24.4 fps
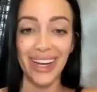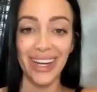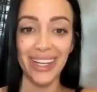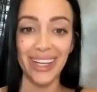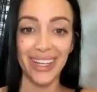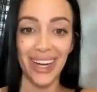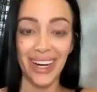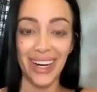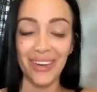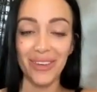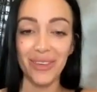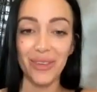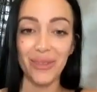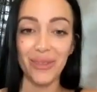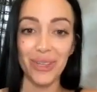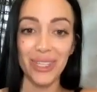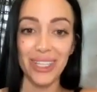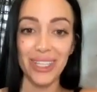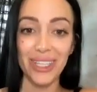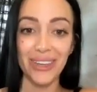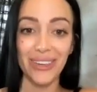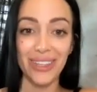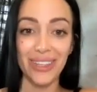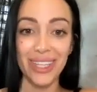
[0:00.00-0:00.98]
I don't
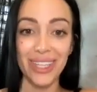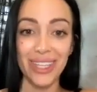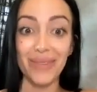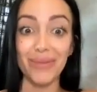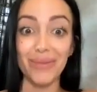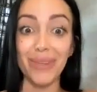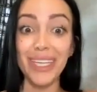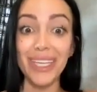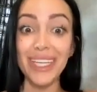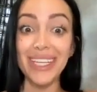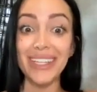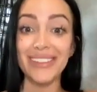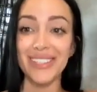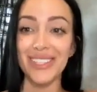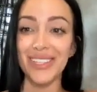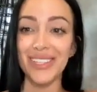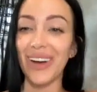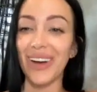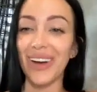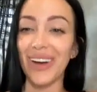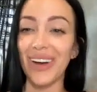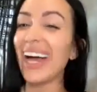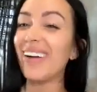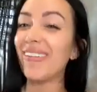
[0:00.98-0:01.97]
really know what that means.
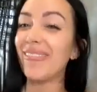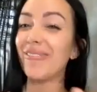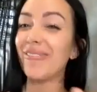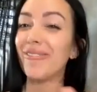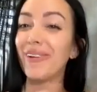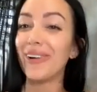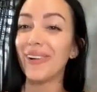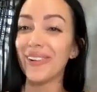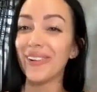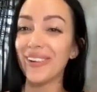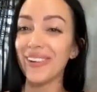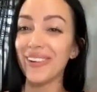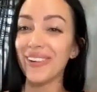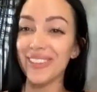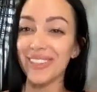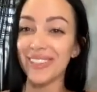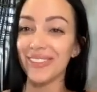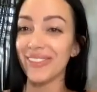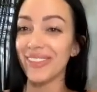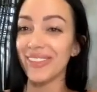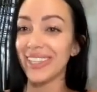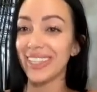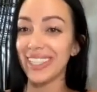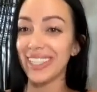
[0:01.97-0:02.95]
So I have photos
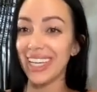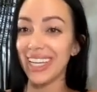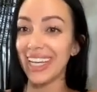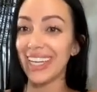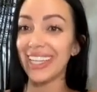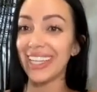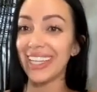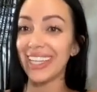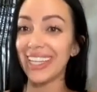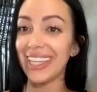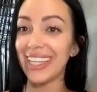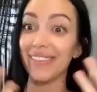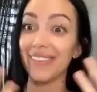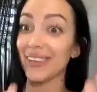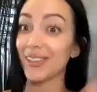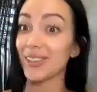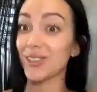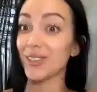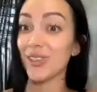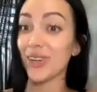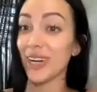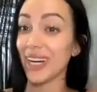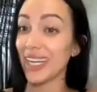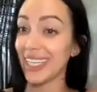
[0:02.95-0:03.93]
of the day that I
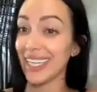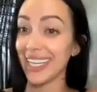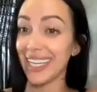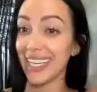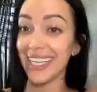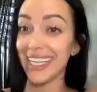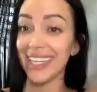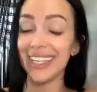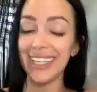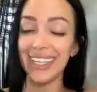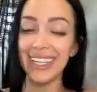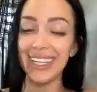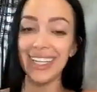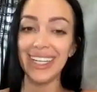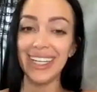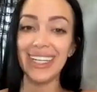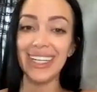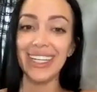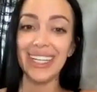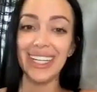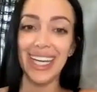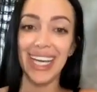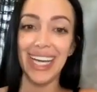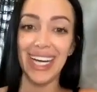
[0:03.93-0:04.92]
first tried it.
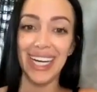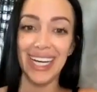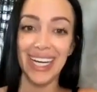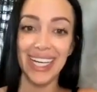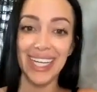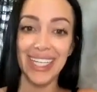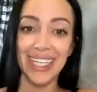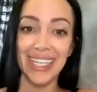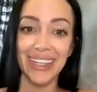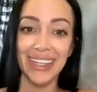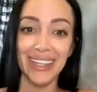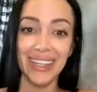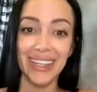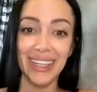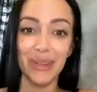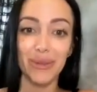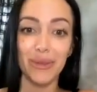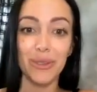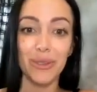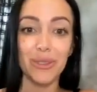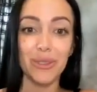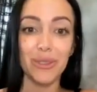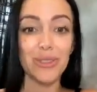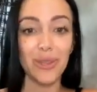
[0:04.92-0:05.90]
And it
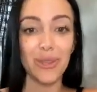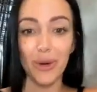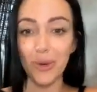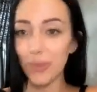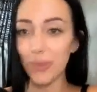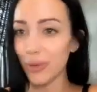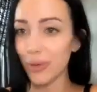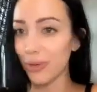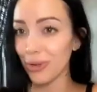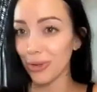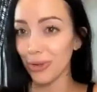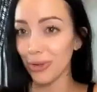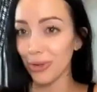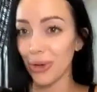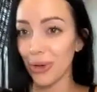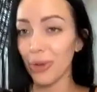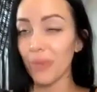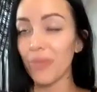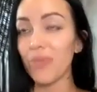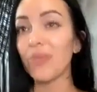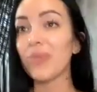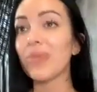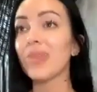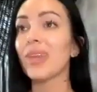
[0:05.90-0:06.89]
was so
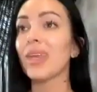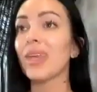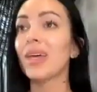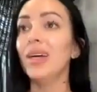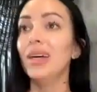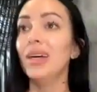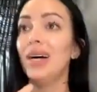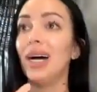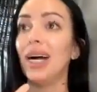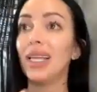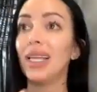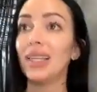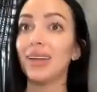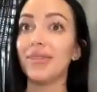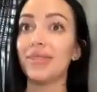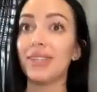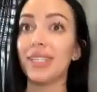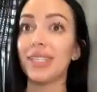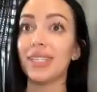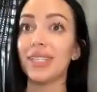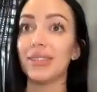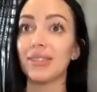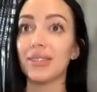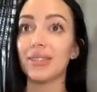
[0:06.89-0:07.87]
beautiful. I loved
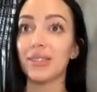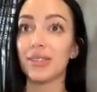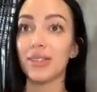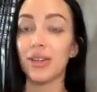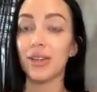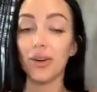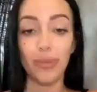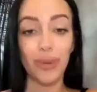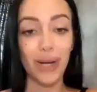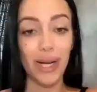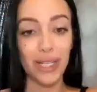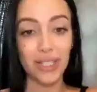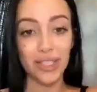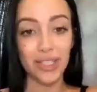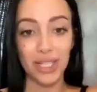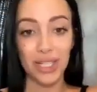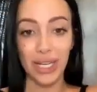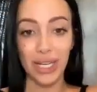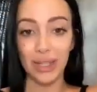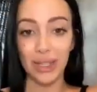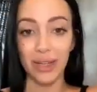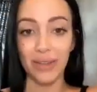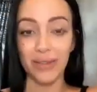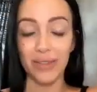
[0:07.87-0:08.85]
it so much
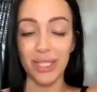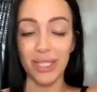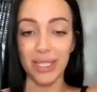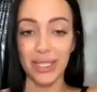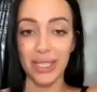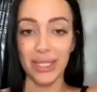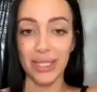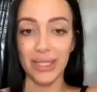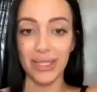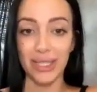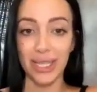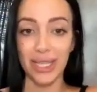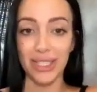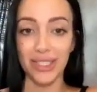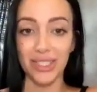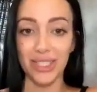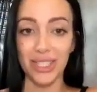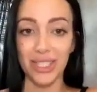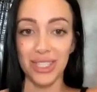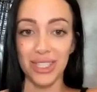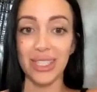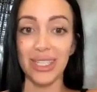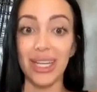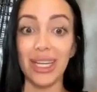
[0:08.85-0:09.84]
and I loved the
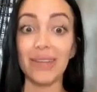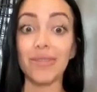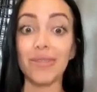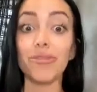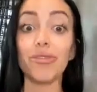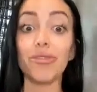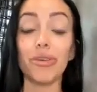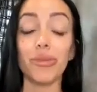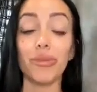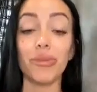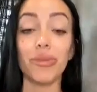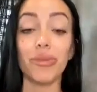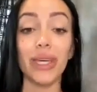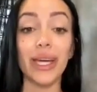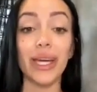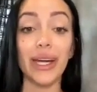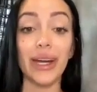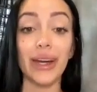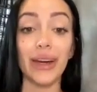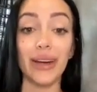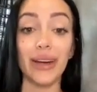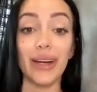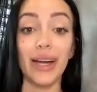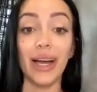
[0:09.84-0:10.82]
sensation. And from
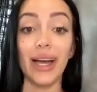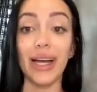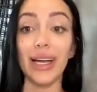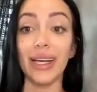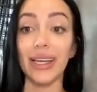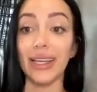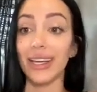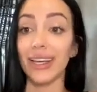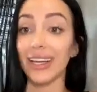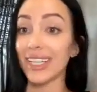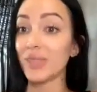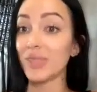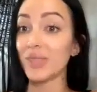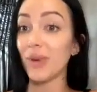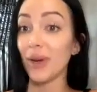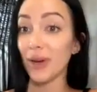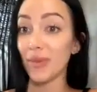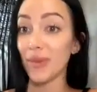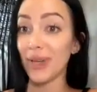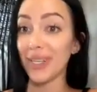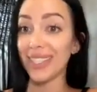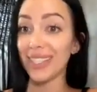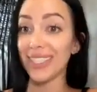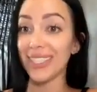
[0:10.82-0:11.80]
there, I
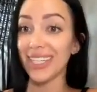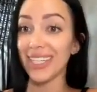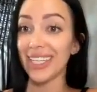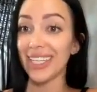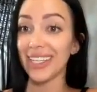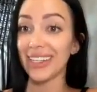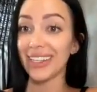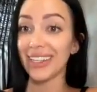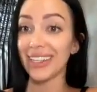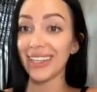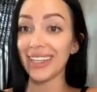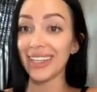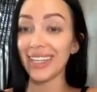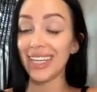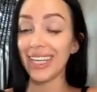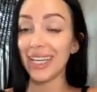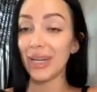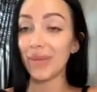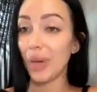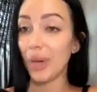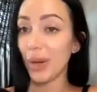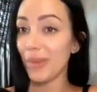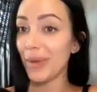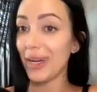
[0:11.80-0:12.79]
experimented
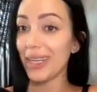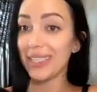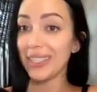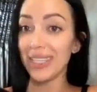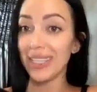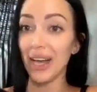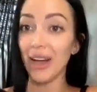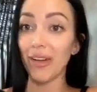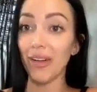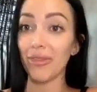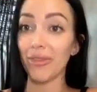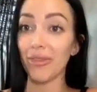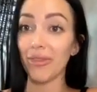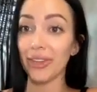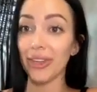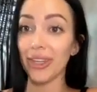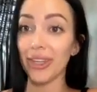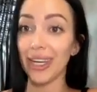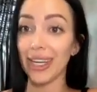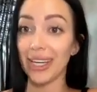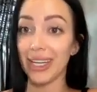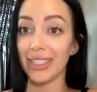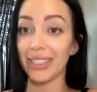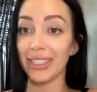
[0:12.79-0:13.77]
by myself for
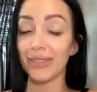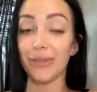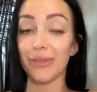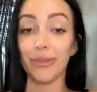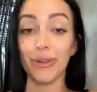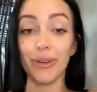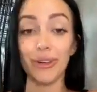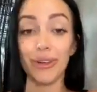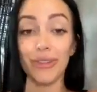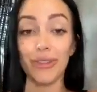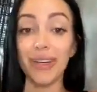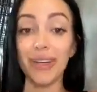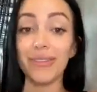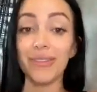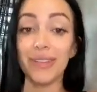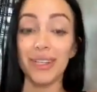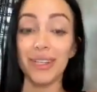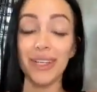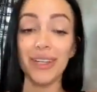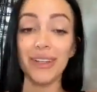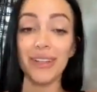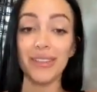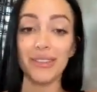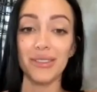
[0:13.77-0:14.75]
the next 4 or 5
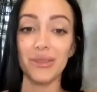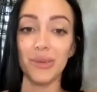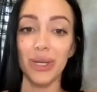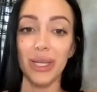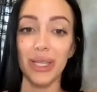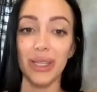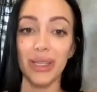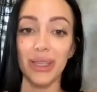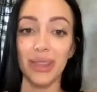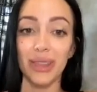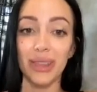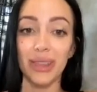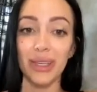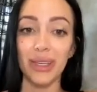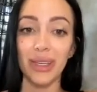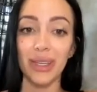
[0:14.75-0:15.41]
years with